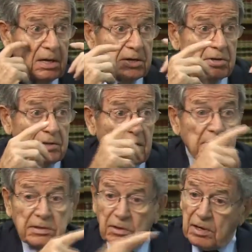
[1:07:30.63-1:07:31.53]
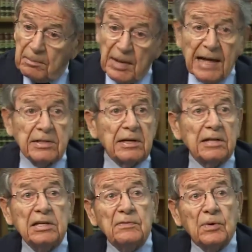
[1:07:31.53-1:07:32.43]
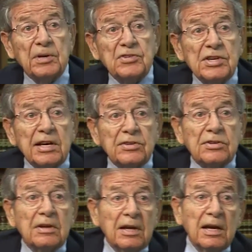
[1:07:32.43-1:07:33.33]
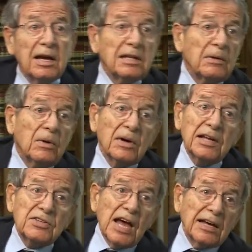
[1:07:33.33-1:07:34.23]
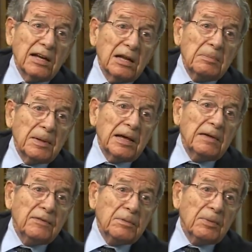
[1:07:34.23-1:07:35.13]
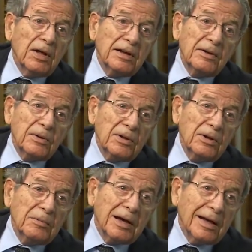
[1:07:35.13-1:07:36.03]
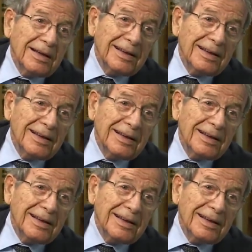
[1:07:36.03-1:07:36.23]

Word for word: So then come back to 1946, and they won't let Jack Kelly play football in Oklahoma.